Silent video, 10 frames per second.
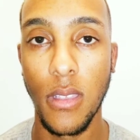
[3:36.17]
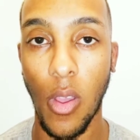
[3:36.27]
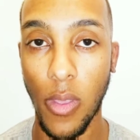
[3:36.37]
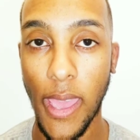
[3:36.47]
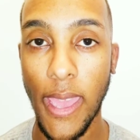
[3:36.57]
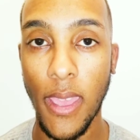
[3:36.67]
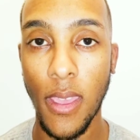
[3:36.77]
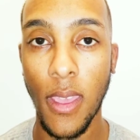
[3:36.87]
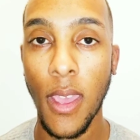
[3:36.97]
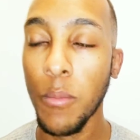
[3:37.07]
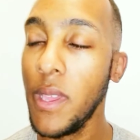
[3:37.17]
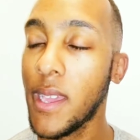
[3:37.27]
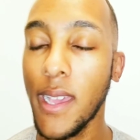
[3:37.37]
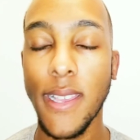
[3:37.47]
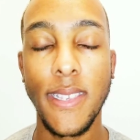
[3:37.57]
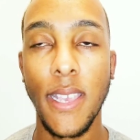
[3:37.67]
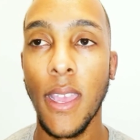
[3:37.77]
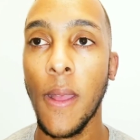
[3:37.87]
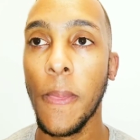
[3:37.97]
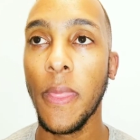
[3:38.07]
Okay? Because
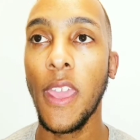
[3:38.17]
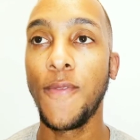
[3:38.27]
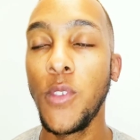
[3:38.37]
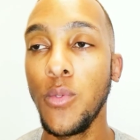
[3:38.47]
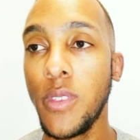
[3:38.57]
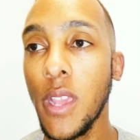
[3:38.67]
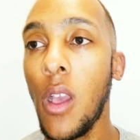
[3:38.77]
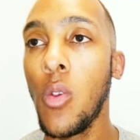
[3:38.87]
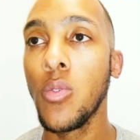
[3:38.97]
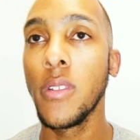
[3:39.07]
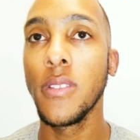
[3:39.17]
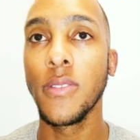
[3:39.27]
if you don't,